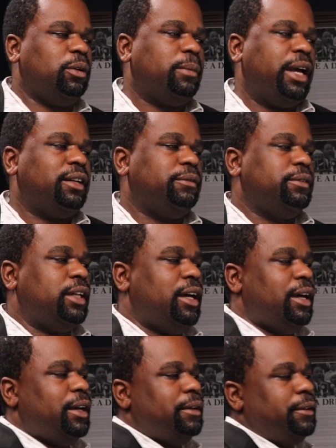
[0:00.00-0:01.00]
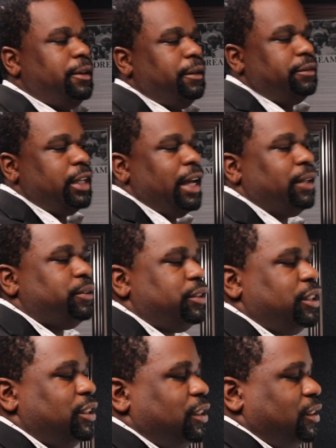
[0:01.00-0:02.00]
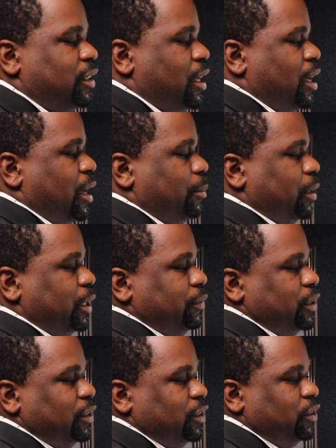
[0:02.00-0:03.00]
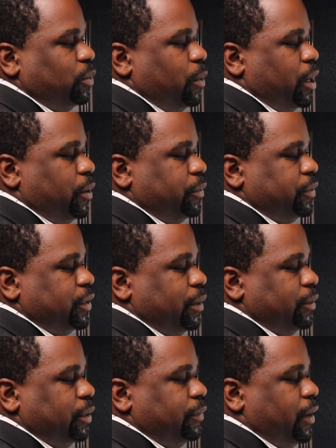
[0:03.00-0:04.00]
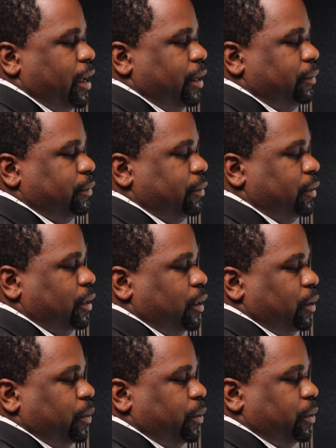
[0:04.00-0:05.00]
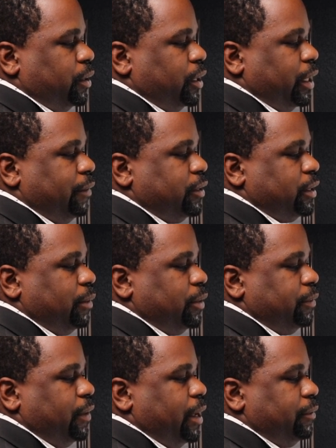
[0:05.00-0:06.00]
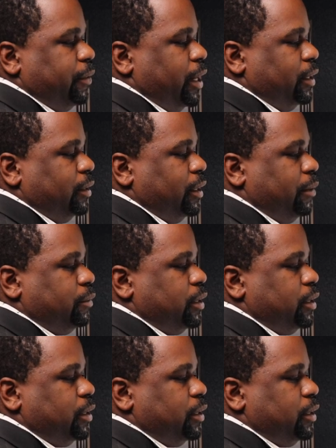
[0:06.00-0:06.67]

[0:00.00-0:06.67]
amount of uh, of dollars? This is, I believe, this is twelve seventy-five or eleven seventy-five, right? eleven